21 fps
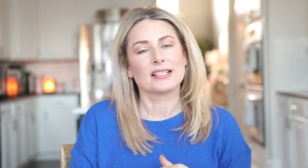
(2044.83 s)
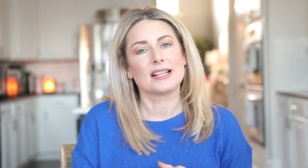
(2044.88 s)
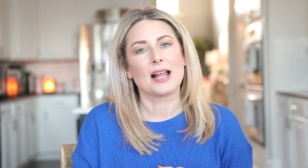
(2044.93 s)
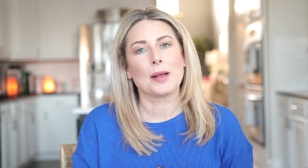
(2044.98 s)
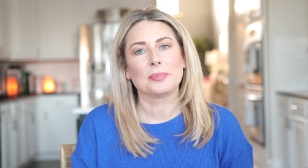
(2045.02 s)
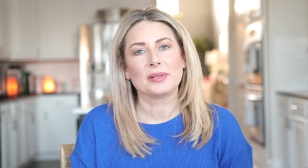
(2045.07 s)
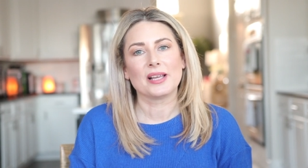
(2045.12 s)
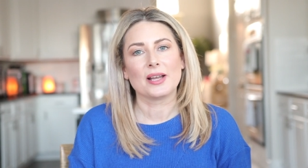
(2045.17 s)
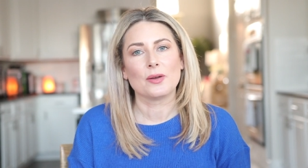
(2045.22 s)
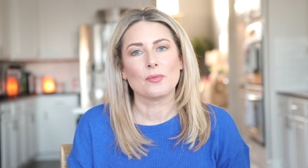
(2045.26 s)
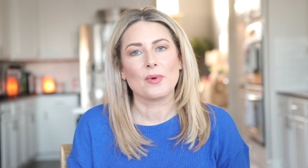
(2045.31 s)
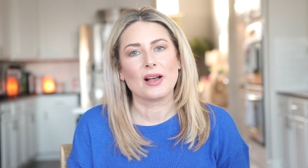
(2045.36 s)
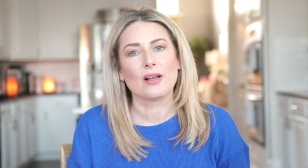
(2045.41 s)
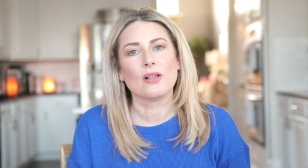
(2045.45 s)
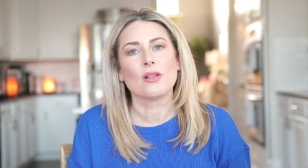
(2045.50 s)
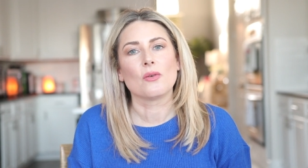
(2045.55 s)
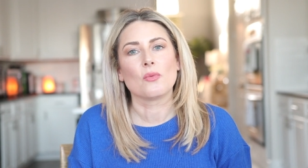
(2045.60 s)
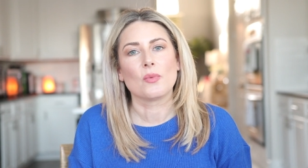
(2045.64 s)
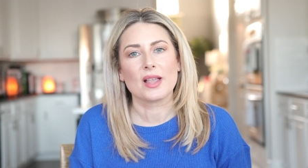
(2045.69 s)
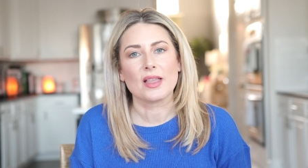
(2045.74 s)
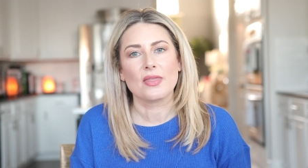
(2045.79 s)
not play
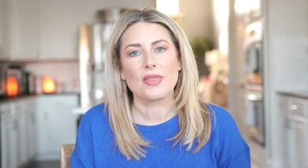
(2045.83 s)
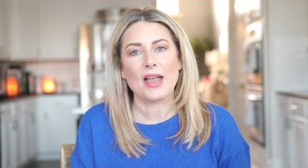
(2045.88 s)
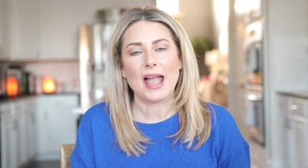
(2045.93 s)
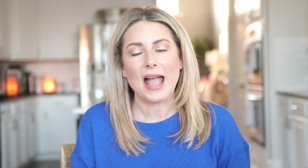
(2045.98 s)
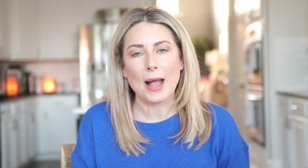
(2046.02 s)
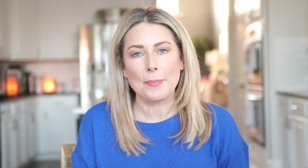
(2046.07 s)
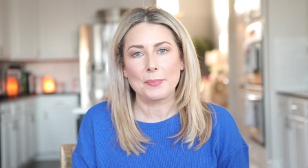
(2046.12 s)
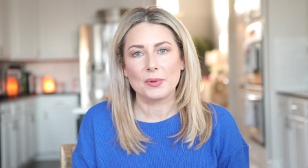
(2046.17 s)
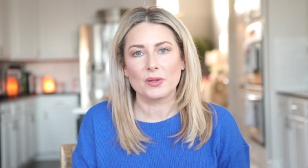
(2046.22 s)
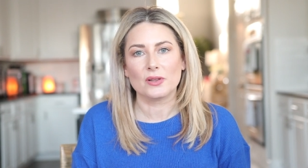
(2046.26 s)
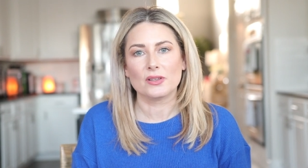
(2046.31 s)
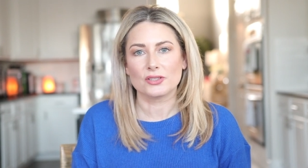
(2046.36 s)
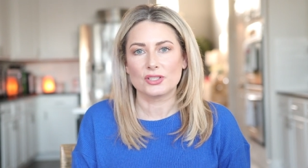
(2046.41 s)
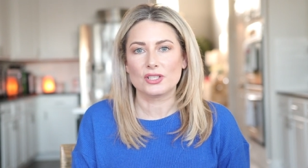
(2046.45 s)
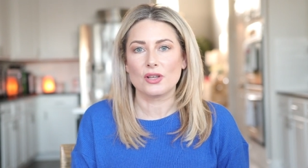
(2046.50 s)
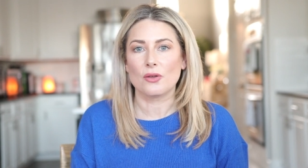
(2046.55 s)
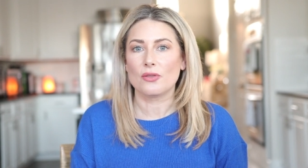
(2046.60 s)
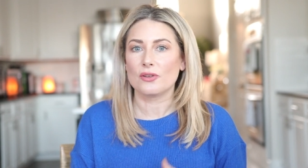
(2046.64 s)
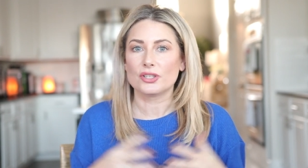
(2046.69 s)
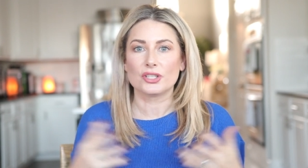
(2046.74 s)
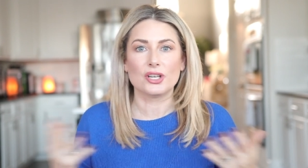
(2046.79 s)
well with Apple,
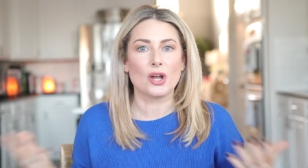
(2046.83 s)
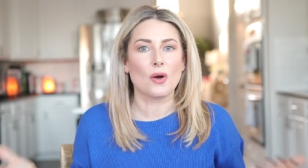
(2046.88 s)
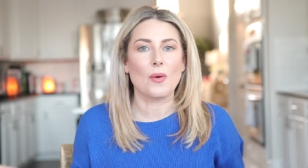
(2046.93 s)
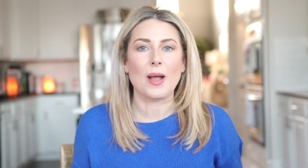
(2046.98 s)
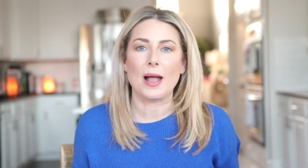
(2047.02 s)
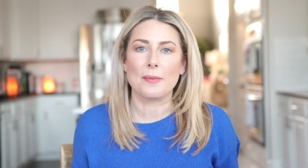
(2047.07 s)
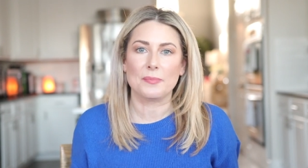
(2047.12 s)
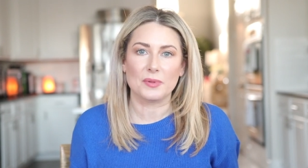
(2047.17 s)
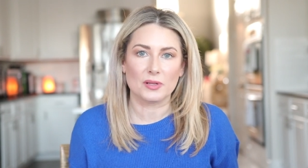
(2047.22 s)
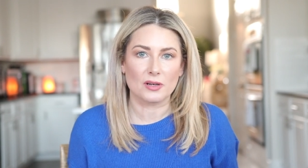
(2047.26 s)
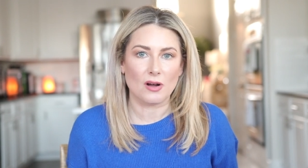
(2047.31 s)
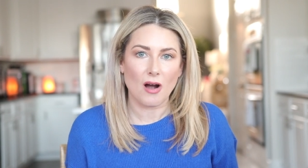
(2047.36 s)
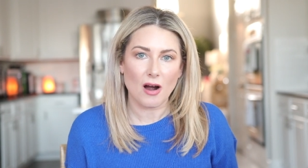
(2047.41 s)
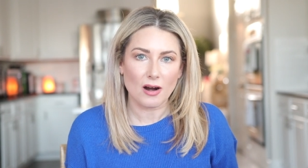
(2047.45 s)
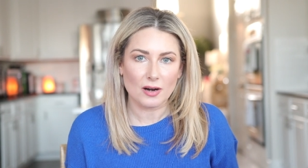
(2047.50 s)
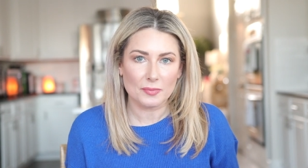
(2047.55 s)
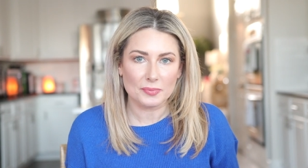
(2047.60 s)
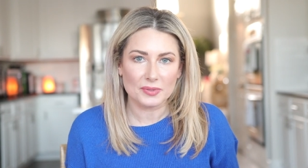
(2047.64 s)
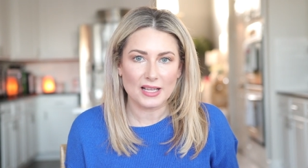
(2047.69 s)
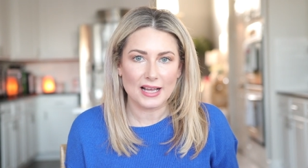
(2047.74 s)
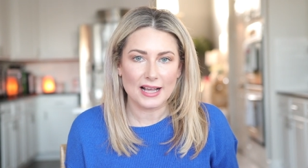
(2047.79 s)
so there's no Apple
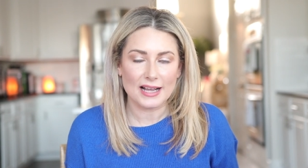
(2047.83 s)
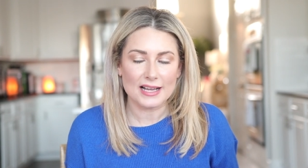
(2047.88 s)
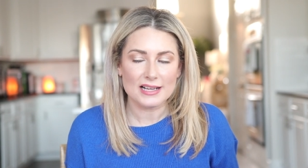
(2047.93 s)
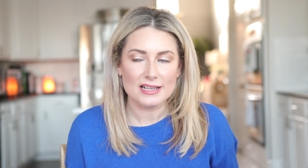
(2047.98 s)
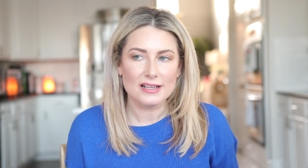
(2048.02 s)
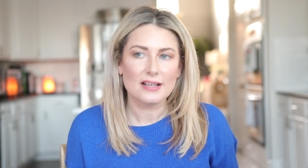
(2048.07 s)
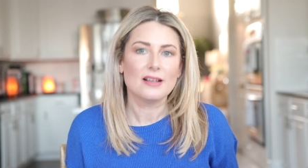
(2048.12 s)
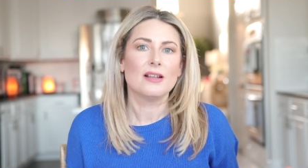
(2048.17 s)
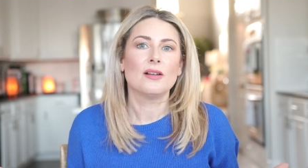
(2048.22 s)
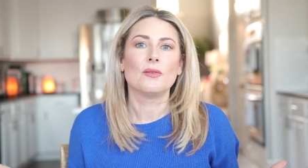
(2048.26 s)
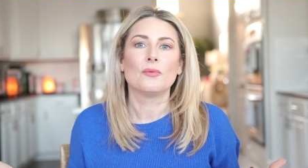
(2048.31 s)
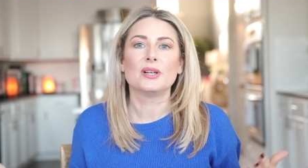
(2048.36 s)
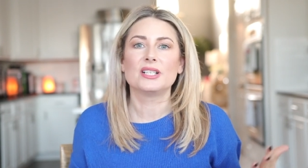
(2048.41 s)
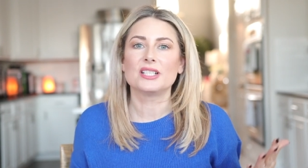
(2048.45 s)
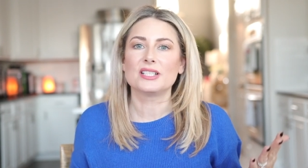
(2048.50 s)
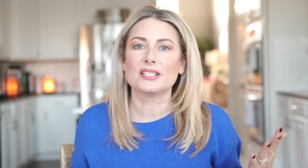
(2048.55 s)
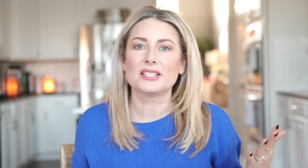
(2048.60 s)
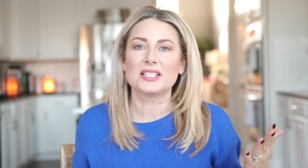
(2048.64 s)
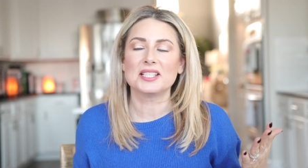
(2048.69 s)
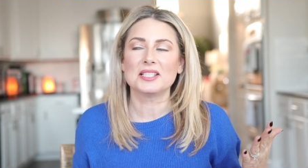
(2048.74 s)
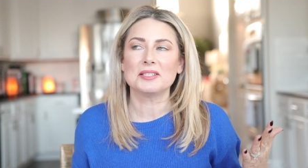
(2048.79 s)
CarPlay,
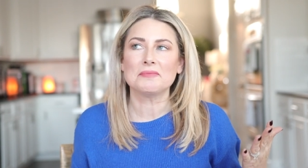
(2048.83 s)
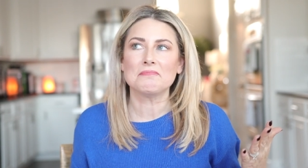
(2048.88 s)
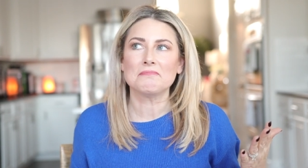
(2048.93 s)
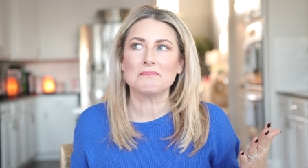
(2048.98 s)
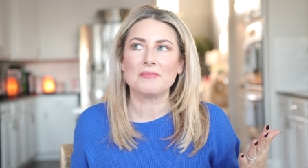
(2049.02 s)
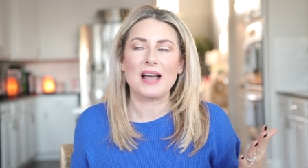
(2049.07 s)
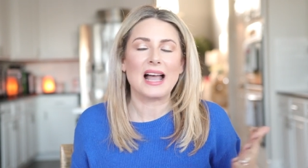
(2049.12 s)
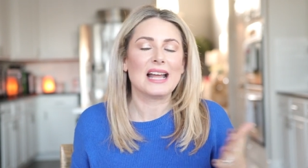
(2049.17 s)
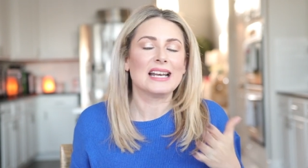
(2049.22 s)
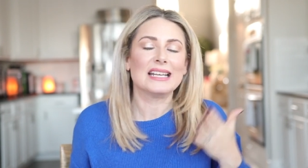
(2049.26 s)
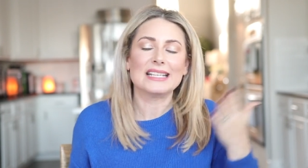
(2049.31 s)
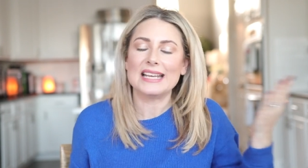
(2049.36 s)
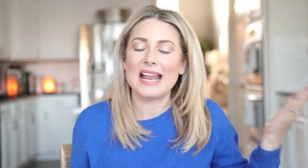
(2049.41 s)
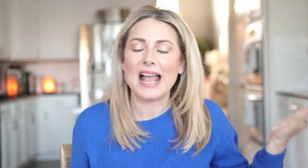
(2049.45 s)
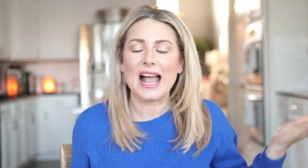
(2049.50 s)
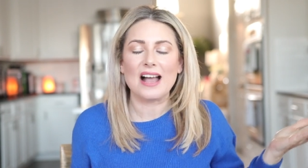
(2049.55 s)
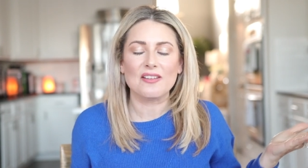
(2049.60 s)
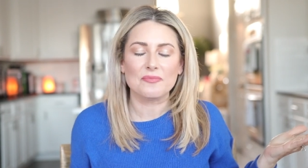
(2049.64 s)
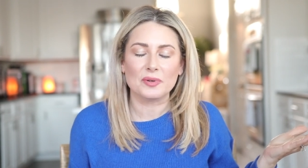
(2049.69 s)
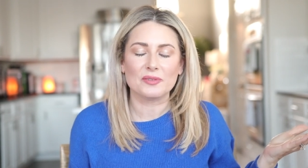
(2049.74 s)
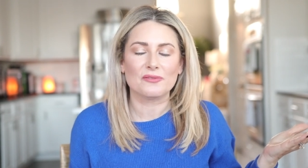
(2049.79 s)
which is I didn't
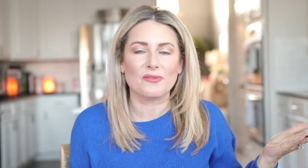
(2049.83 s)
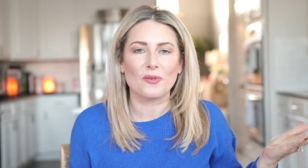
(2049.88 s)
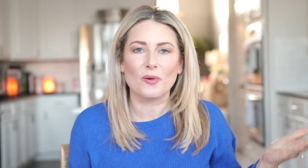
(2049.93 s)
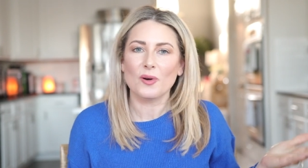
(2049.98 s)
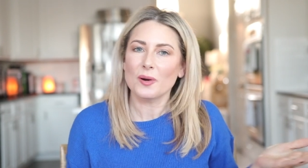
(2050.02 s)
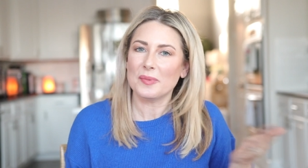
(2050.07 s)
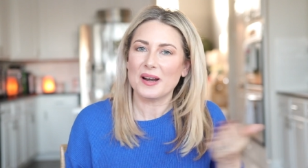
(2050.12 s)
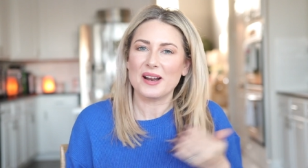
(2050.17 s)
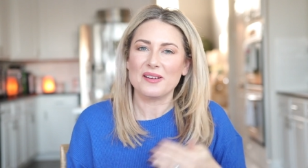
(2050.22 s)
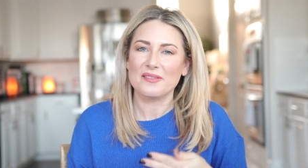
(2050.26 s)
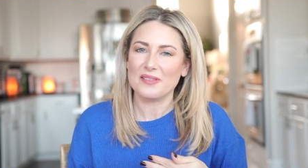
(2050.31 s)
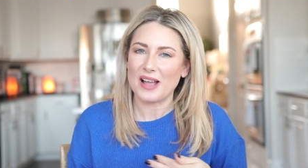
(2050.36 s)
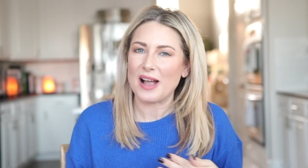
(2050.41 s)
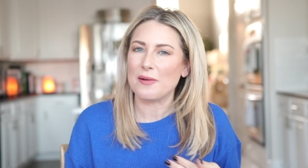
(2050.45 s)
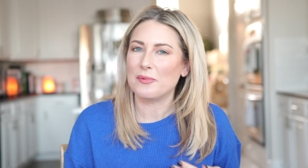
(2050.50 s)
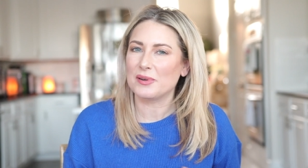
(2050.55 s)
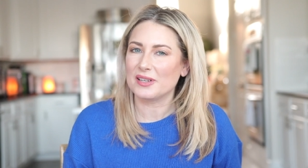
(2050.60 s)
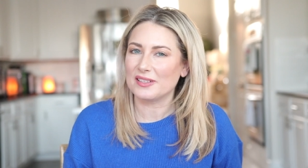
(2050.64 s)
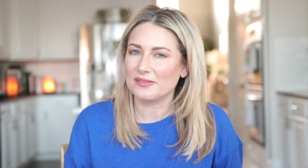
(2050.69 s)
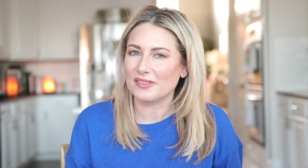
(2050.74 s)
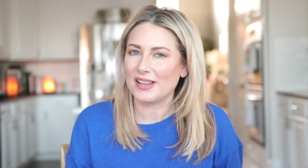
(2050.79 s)
have before, but I, I
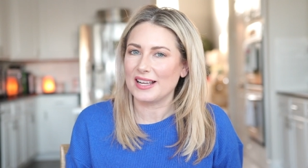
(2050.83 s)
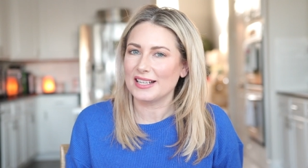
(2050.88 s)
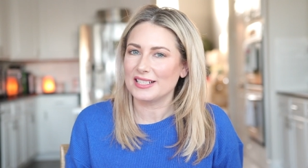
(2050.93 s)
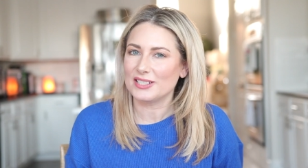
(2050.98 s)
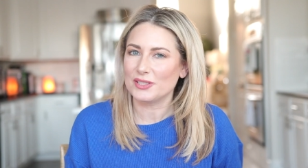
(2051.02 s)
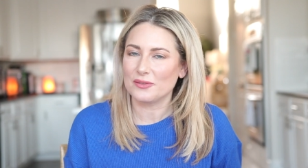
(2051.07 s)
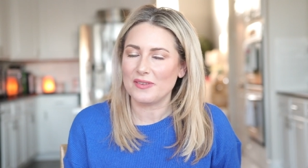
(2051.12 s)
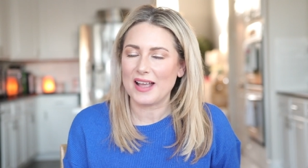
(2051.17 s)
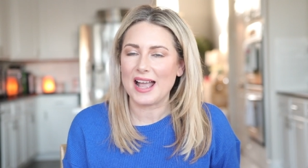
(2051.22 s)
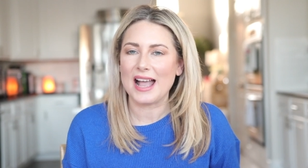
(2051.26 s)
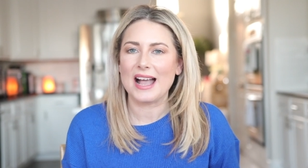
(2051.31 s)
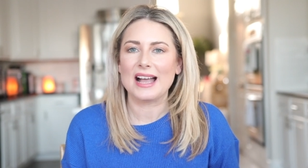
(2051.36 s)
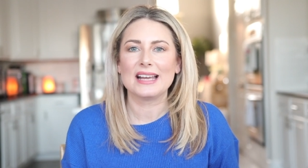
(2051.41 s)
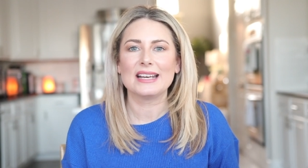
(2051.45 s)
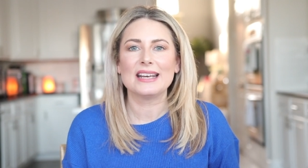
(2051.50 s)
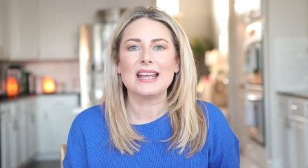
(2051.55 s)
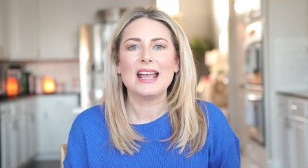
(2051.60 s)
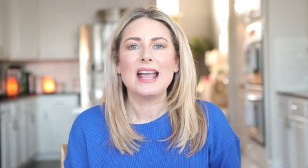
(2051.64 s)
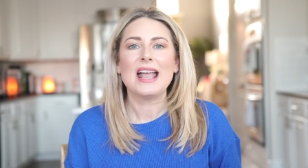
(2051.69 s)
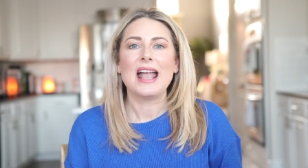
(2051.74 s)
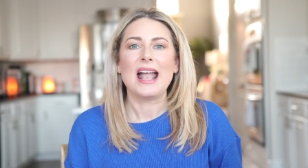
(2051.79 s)
would have liked to have
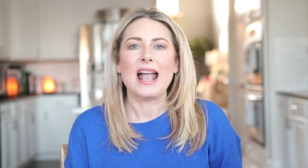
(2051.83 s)
had.